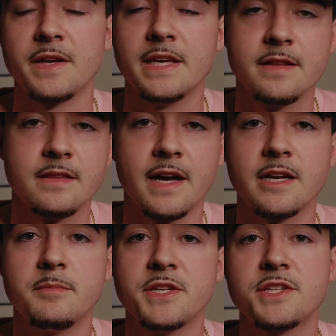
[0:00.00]
Again,
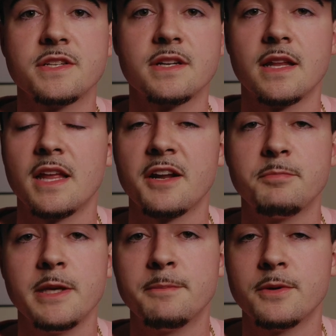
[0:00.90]
like I mentioned, a lot
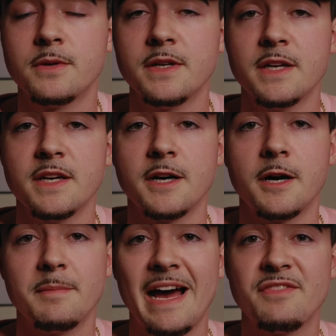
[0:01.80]
of people
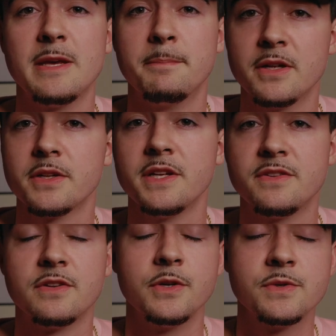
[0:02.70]
have the
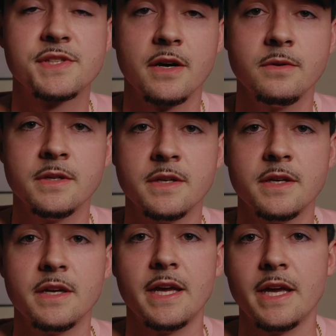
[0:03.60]
ability to do so,
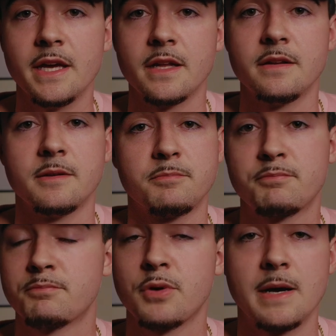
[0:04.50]
and
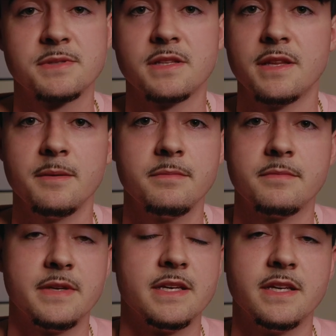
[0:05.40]
props to them.
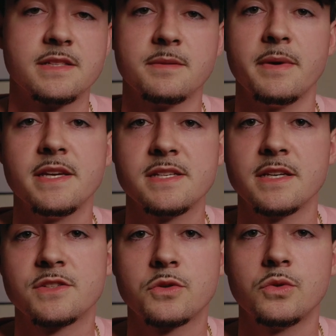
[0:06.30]
It's
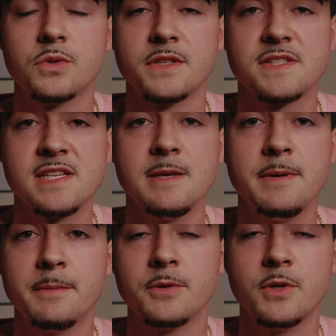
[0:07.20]
amazing. It's cool to see
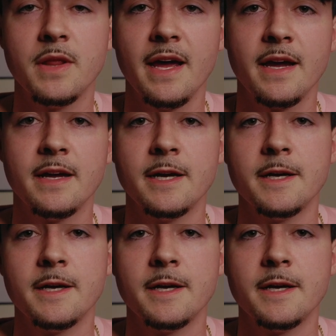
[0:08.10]
people do that.